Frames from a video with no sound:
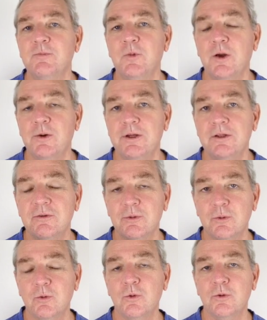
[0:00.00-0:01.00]
going into
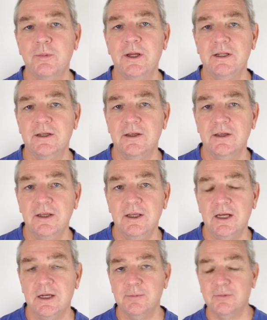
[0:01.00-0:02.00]
an automatic
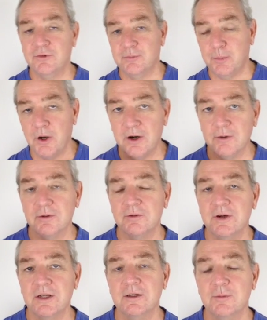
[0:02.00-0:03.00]
spiral
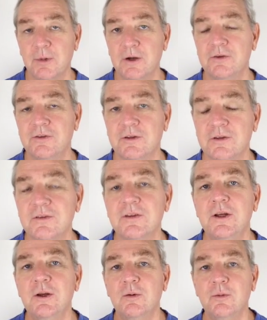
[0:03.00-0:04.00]
around emotions,
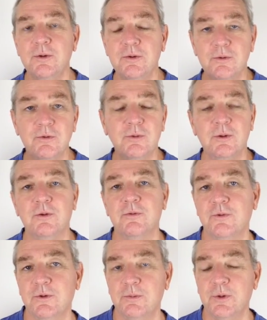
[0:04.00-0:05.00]
what we do is we look
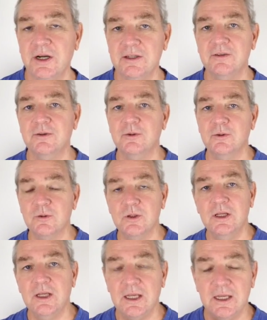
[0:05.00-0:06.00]
for a practical
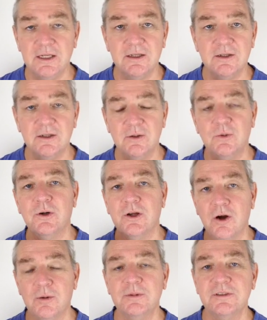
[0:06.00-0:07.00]
or a
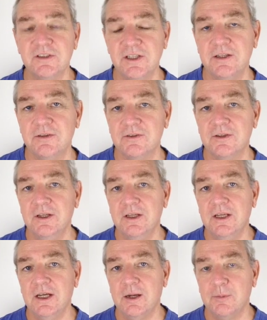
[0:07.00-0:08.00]
common sense
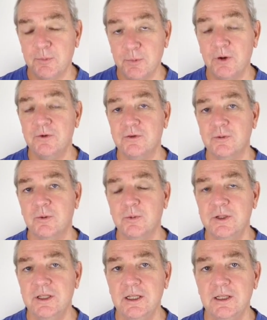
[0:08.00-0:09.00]
approach to what we're
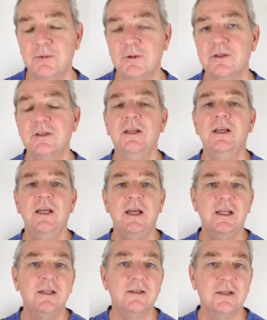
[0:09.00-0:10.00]
dealing with.
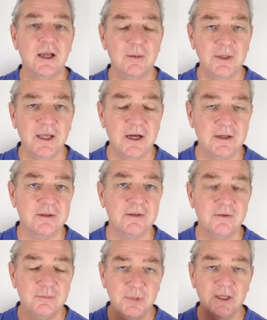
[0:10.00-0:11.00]
And coming out of
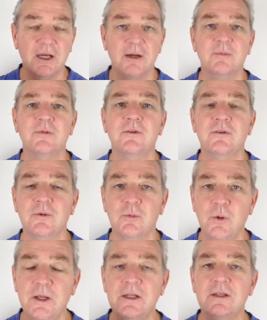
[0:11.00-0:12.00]
this becomes this
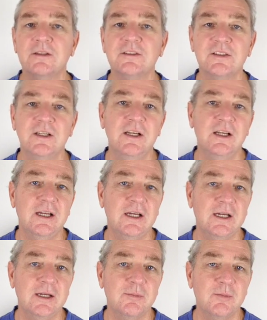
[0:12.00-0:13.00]
awareness
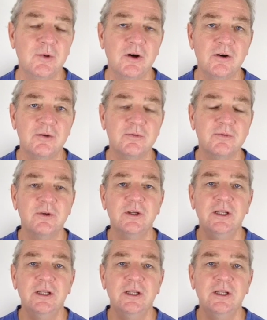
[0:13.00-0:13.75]
of